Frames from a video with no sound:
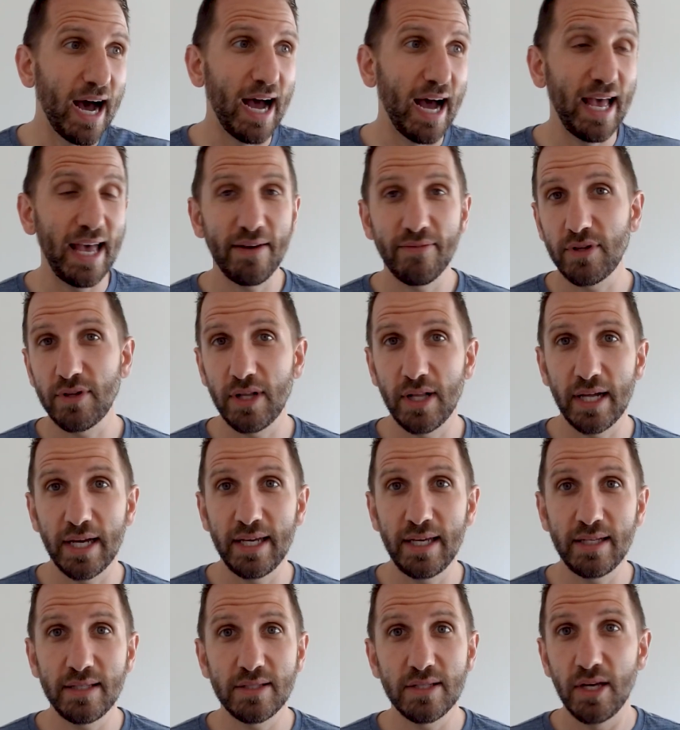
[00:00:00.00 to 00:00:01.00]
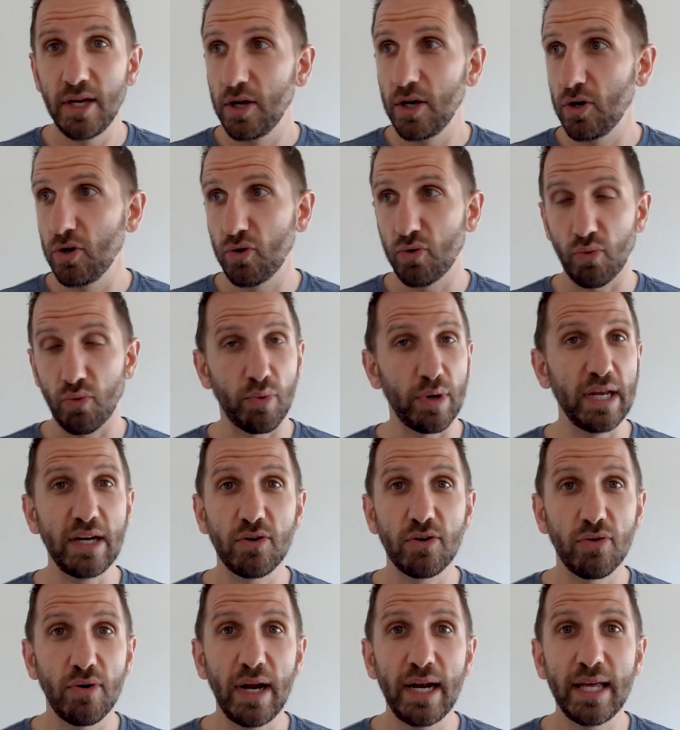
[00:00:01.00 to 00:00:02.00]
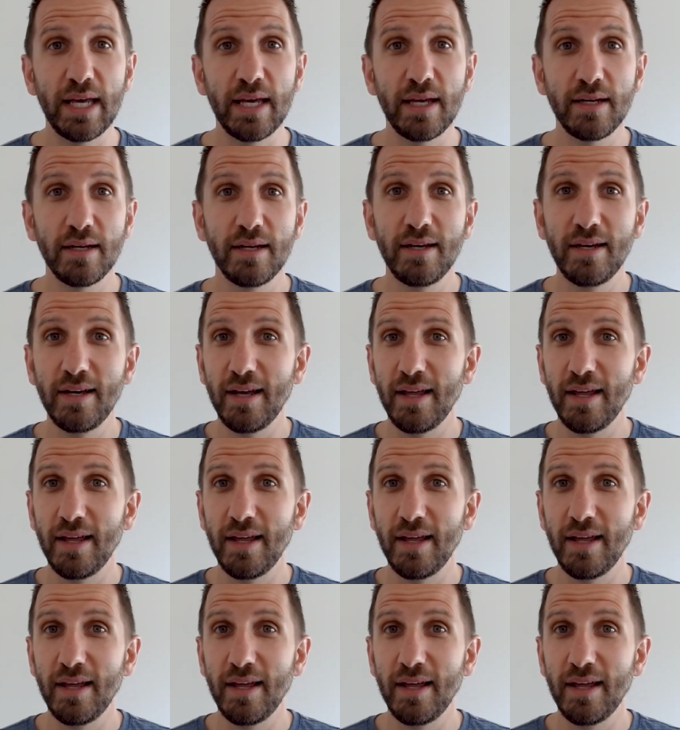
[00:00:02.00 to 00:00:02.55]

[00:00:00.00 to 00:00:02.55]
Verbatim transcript: I have clients, great credit.